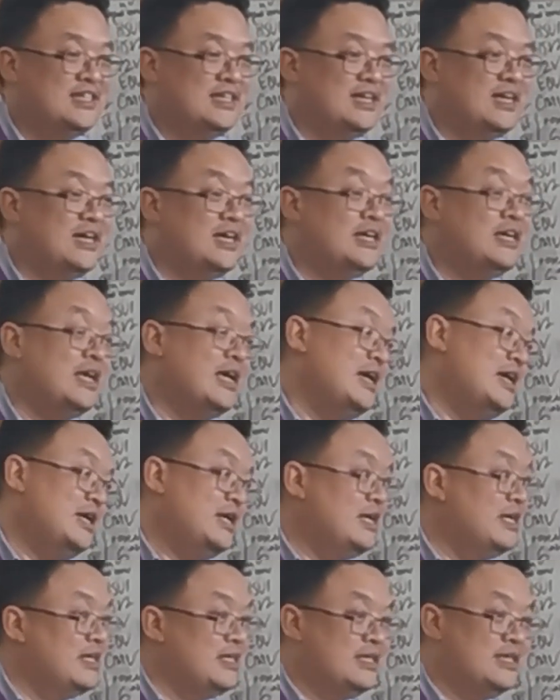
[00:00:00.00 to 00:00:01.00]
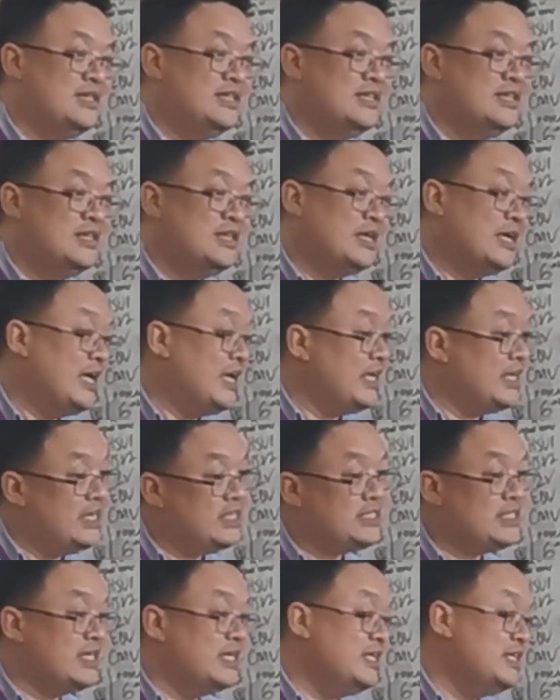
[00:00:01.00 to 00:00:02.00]
Hey,
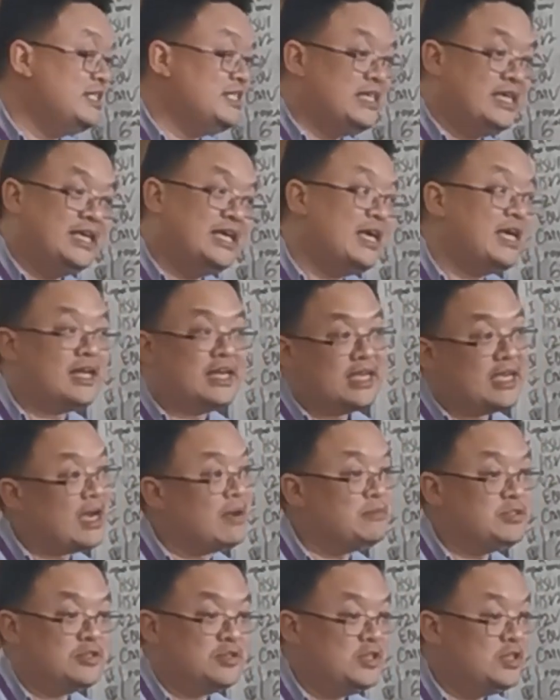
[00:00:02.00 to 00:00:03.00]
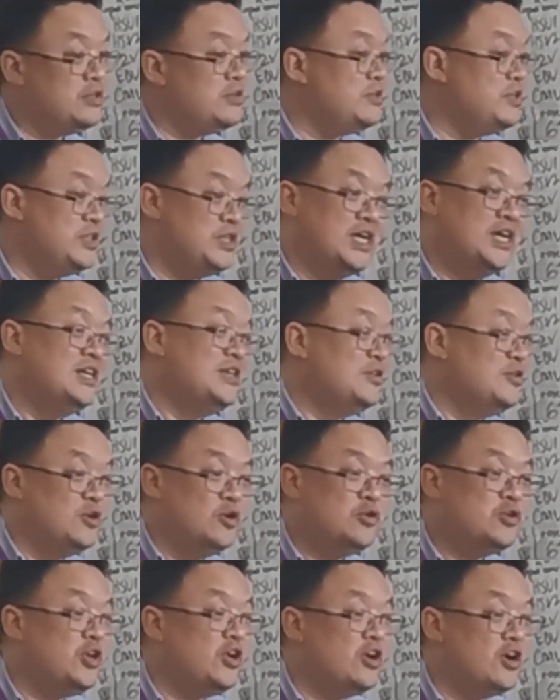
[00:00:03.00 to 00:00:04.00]
kids kena gigit comes to you.
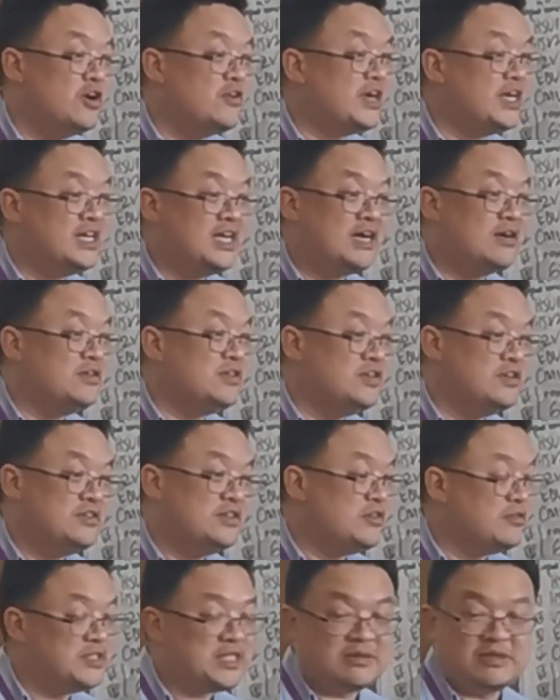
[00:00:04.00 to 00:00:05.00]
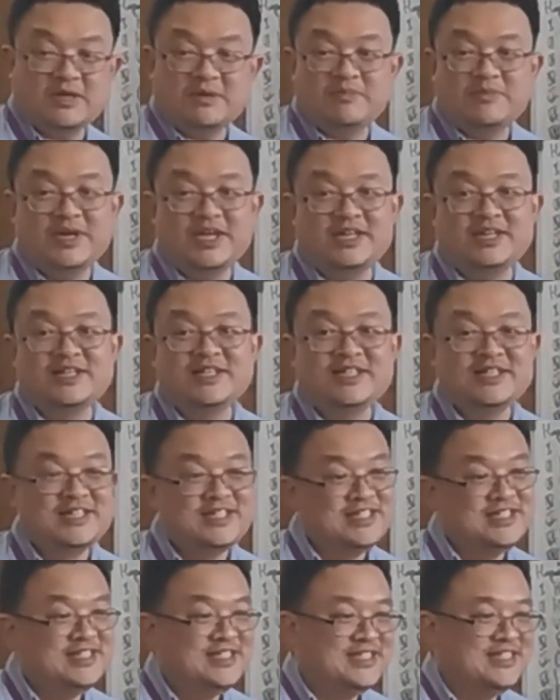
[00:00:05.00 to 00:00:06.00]
No cure right now, goes up to the brain.
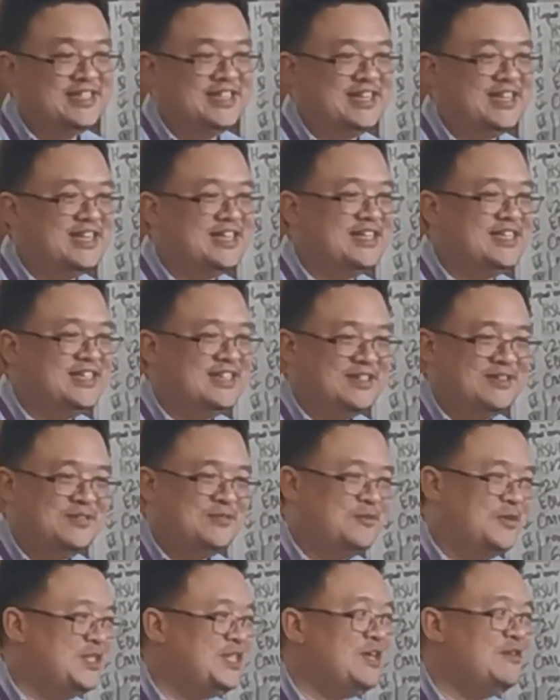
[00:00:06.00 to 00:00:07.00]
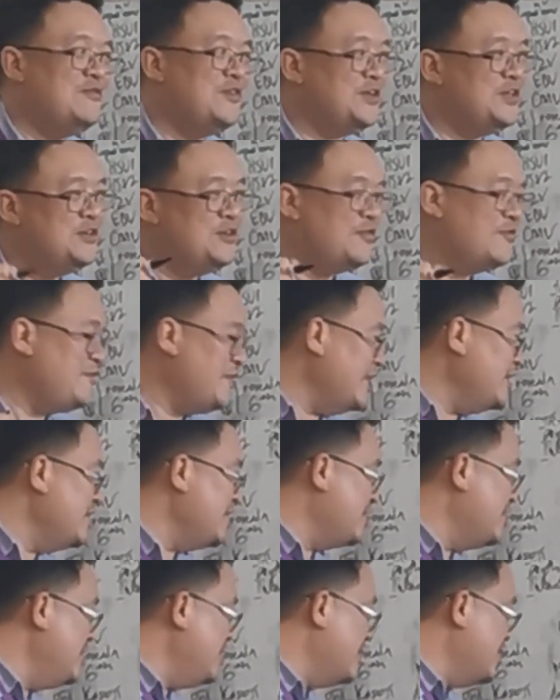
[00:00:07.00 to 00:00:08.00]
Waiting for you to
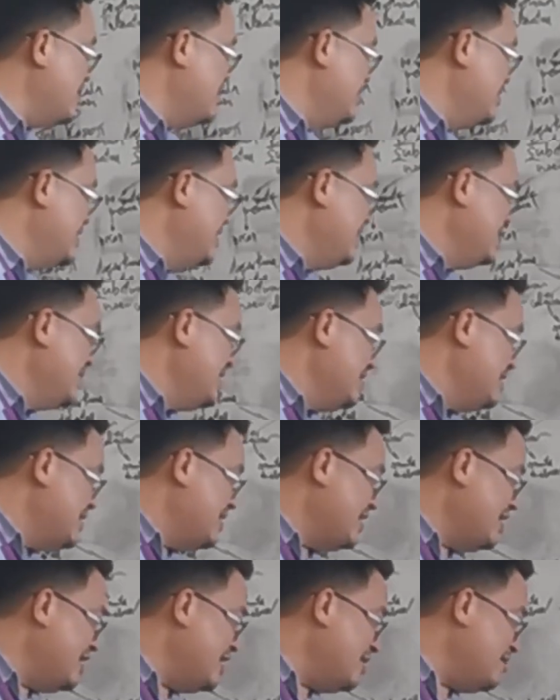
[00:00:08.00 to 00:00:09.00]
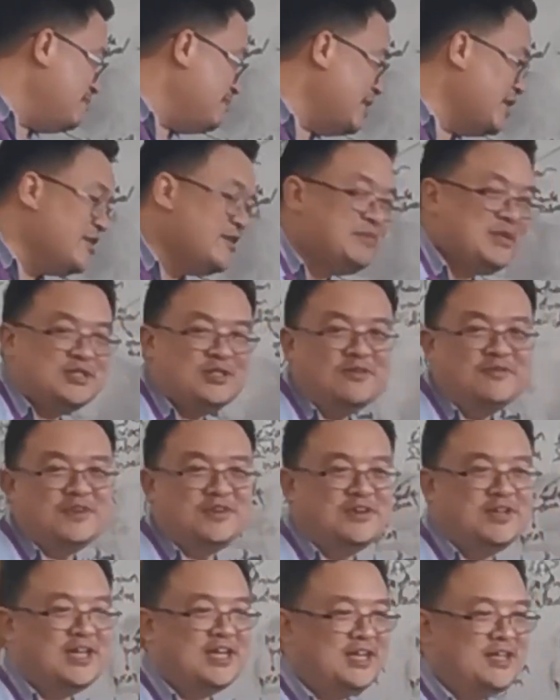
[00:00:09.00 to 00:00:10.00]
find the cure. Okay,
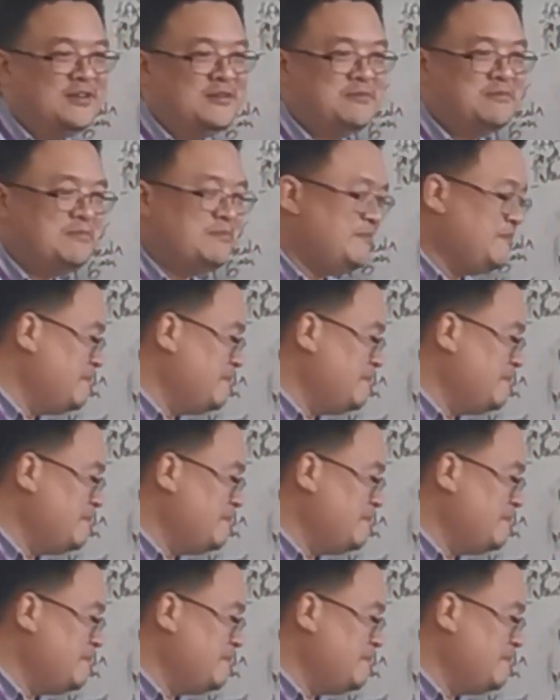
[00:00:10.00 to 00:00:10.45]
Paromyxoviridae.